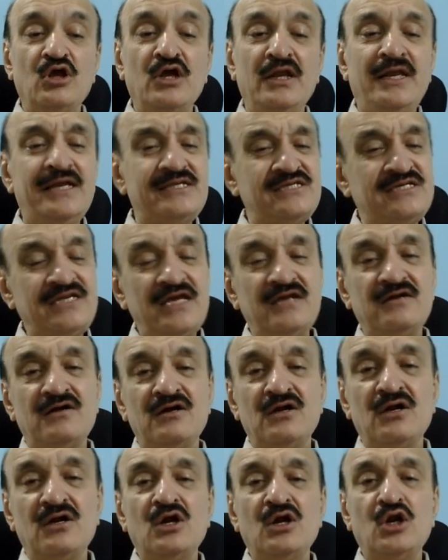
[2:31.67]
Let's take
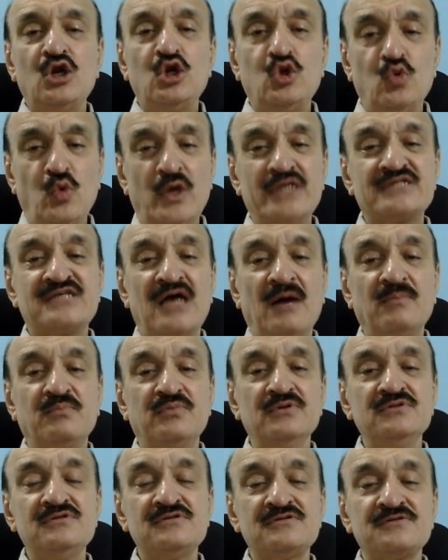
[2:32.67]
two
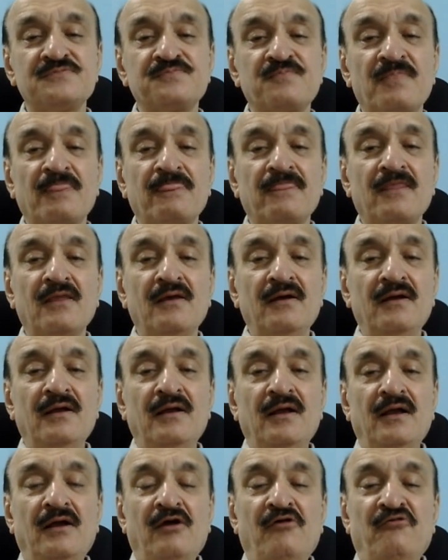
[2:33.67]
examples.
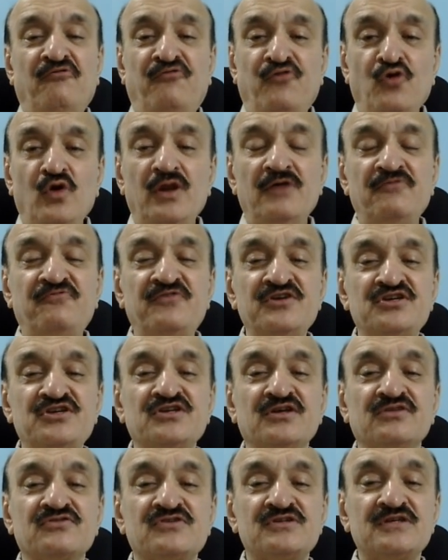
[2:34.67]
Fuel
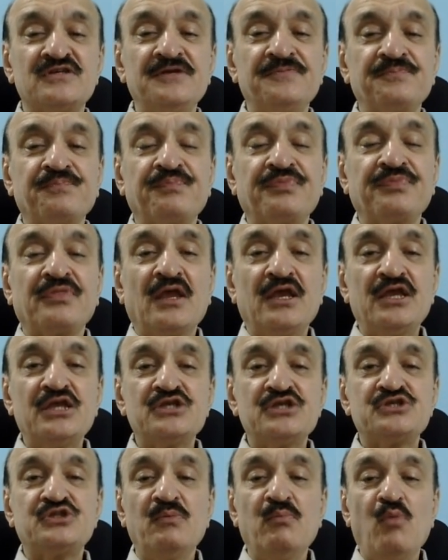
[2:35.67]
efficiency
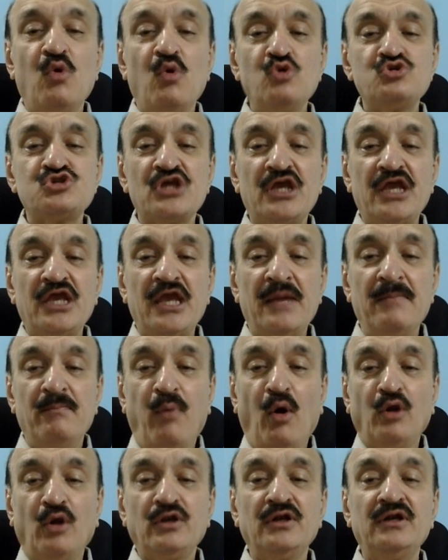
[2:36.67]
is the most
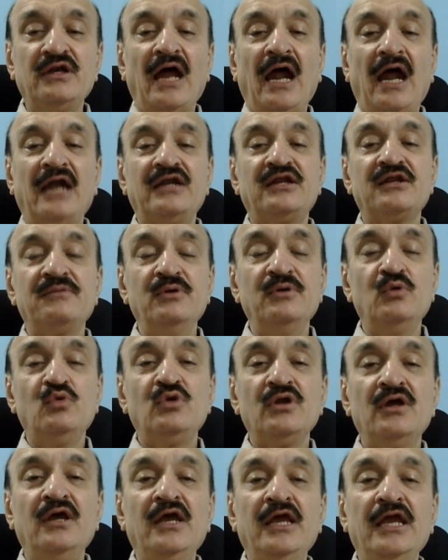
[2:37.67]
important
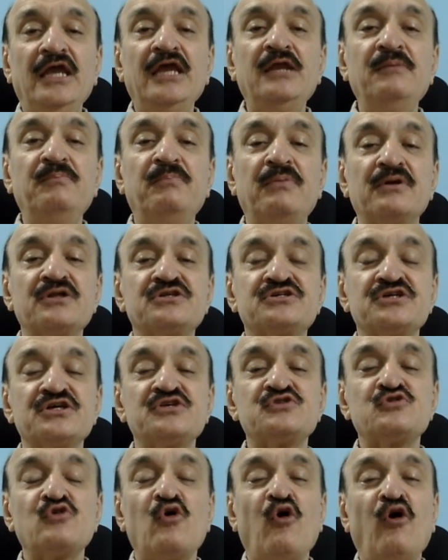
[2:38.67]
attribute in
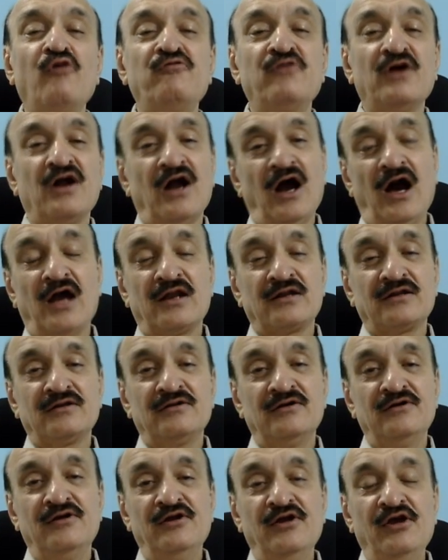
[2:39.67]
purchase of a car.
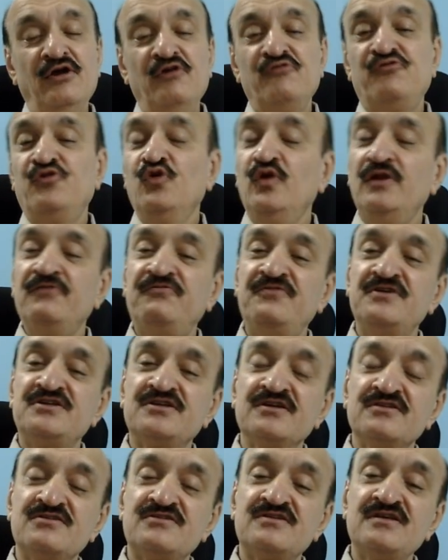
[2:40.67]
Fuel
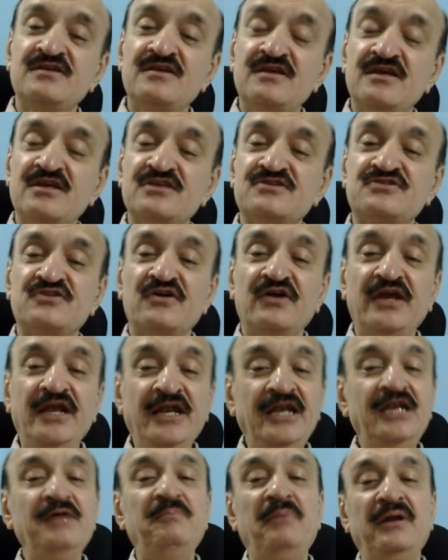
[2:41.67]
efficiency is the
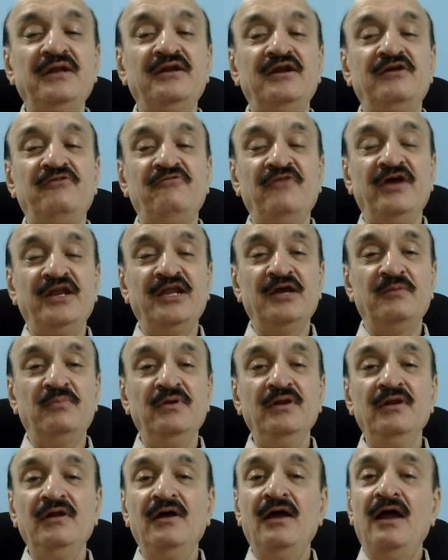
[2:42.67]
independent
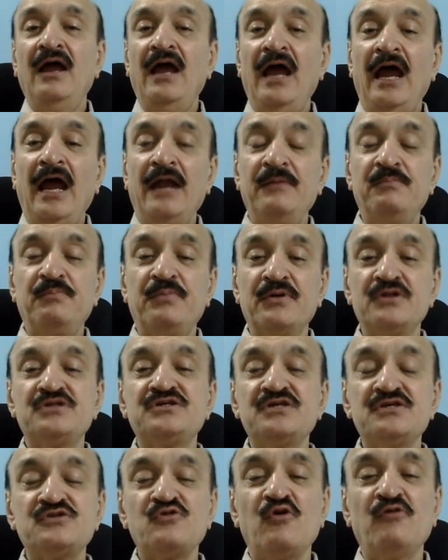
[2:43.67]
variable and
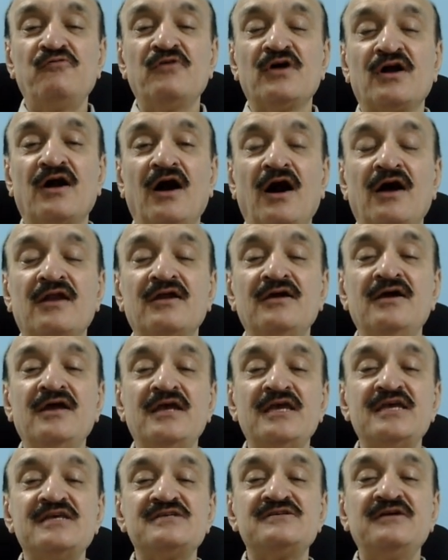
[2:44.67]
purchase of a car
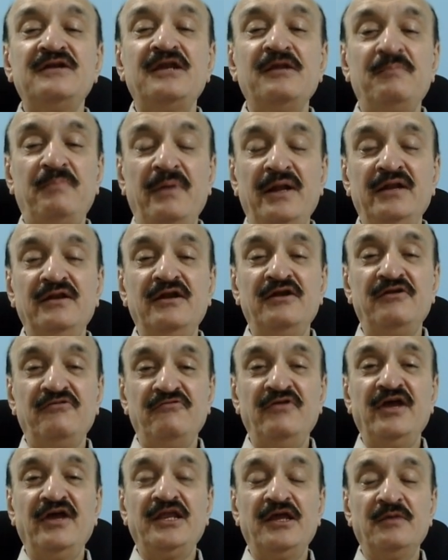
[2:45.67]
is a dependent
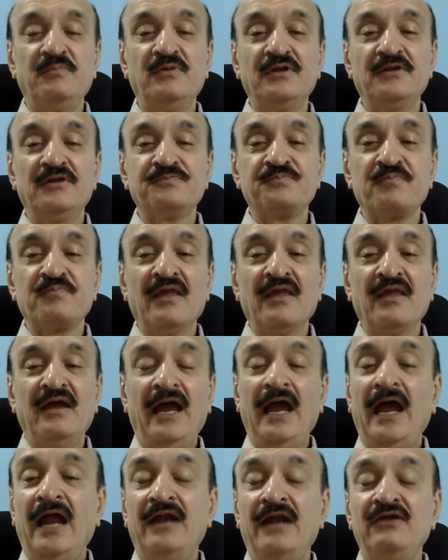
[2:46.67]
variable.
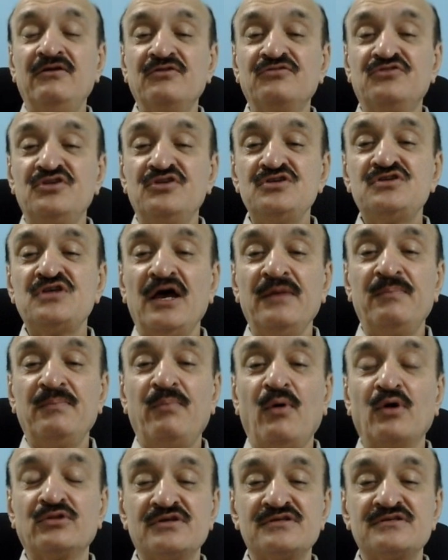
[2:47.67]
And this
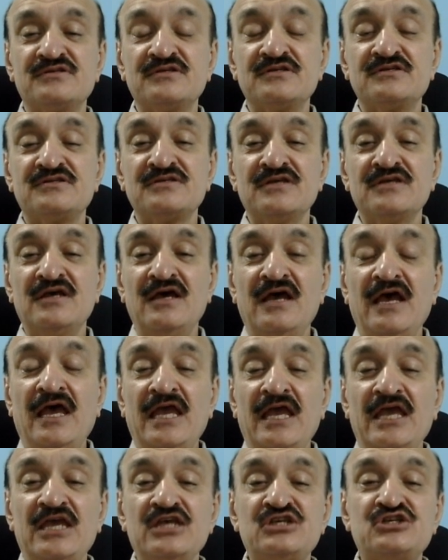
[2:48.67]
hypothesis
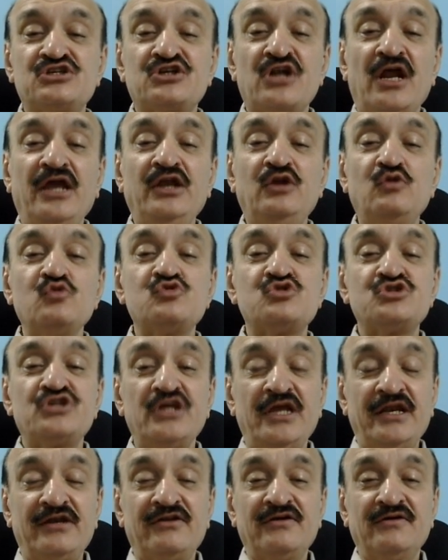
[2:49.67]
is trying to
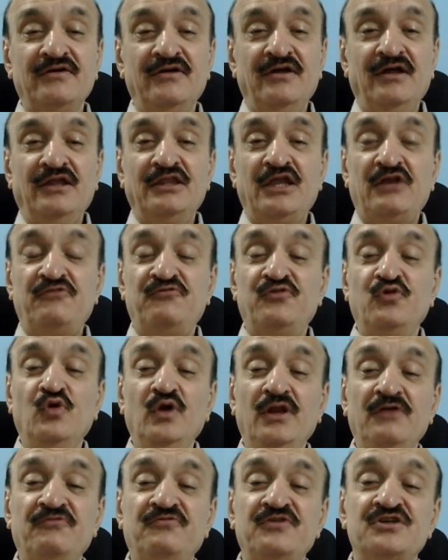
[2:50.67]
state that
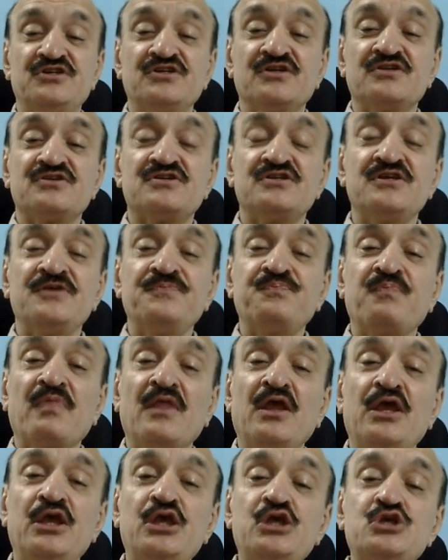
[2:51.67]
fuel efficiency
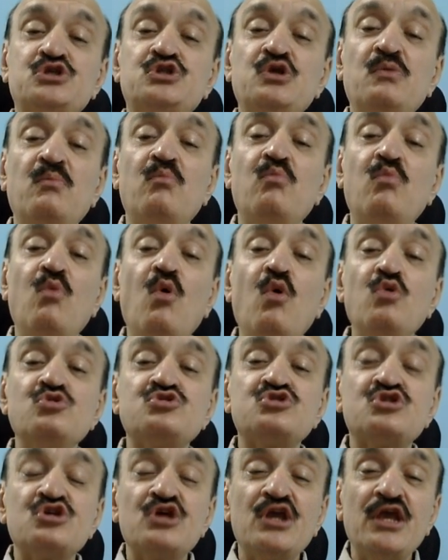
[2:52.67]
is the
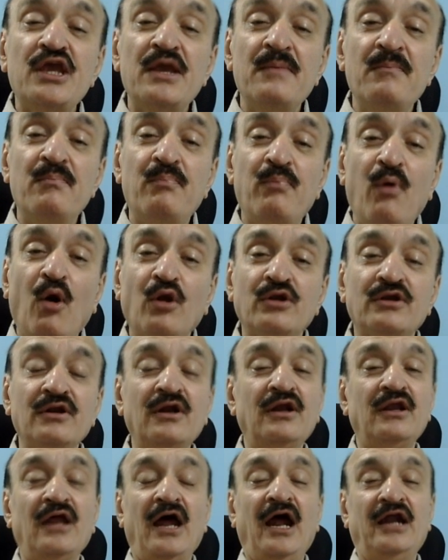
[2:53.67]
most
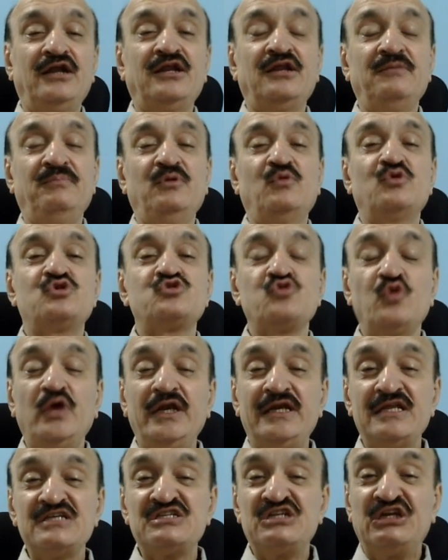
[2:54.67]
important attribute. So
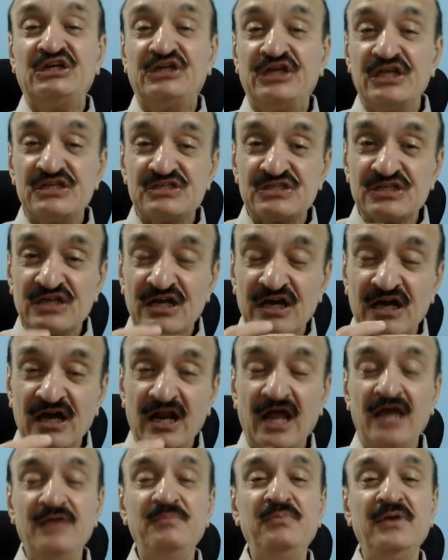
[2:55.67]
it is
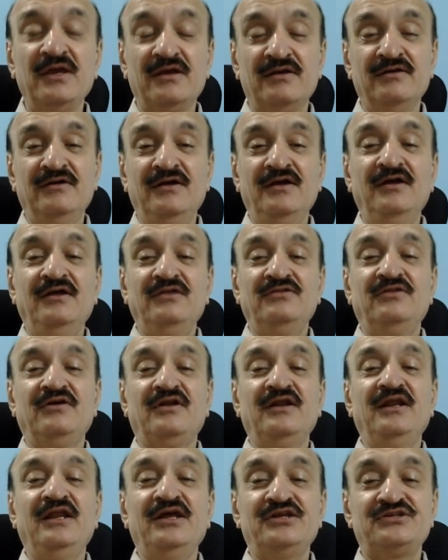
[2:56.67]
describing the
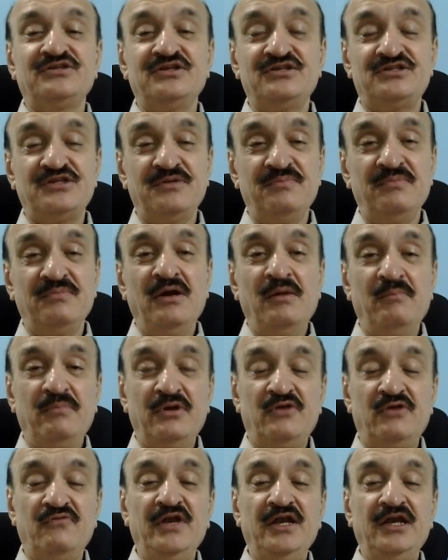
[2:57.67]
relationship
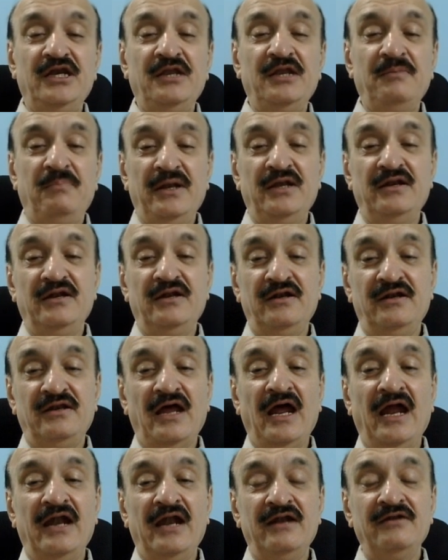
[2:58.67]
between dependent
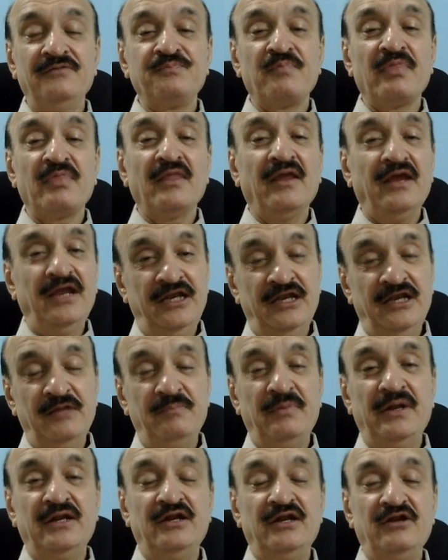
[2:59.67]
and
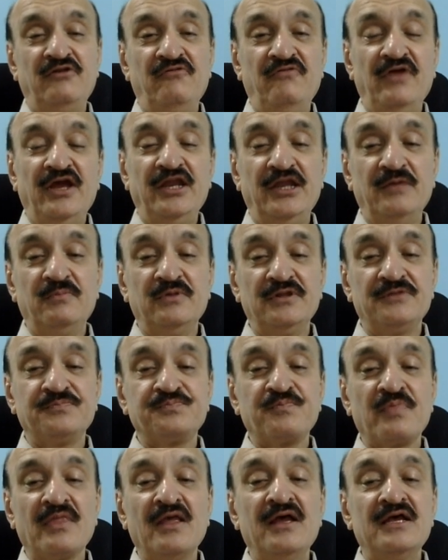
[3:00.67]
independent variable.
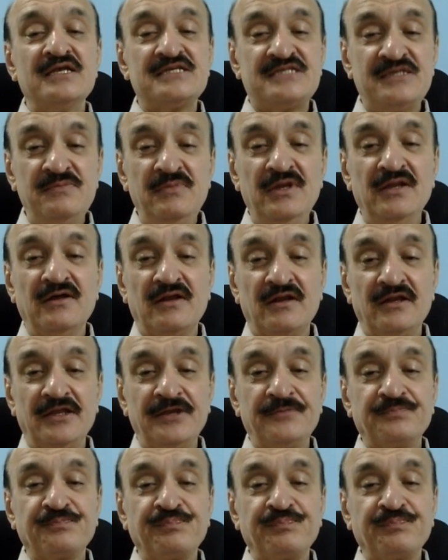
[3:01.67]
Similarly,